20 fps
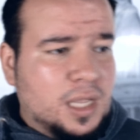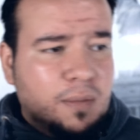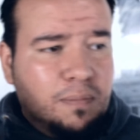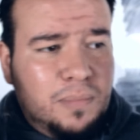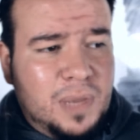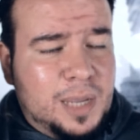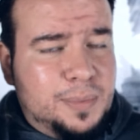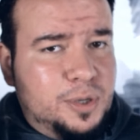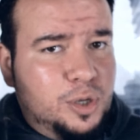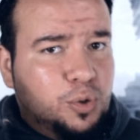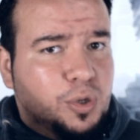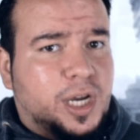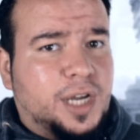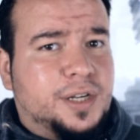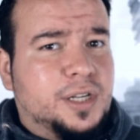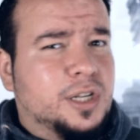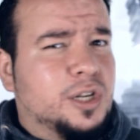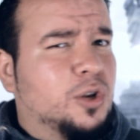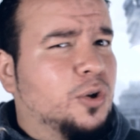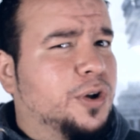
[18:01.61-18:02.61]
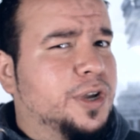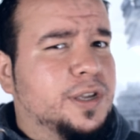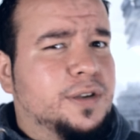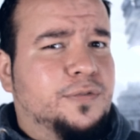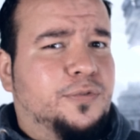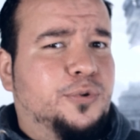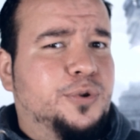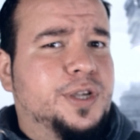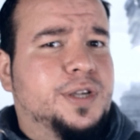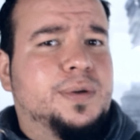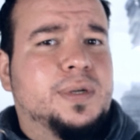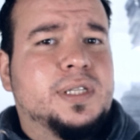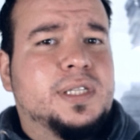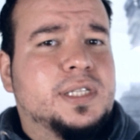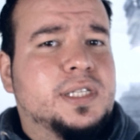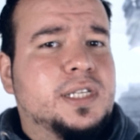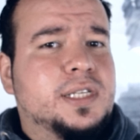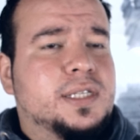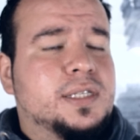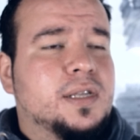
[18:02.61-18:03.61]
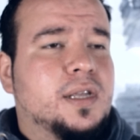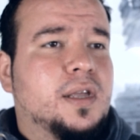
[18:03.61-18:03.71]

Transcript: Maybe you got annoying frequencies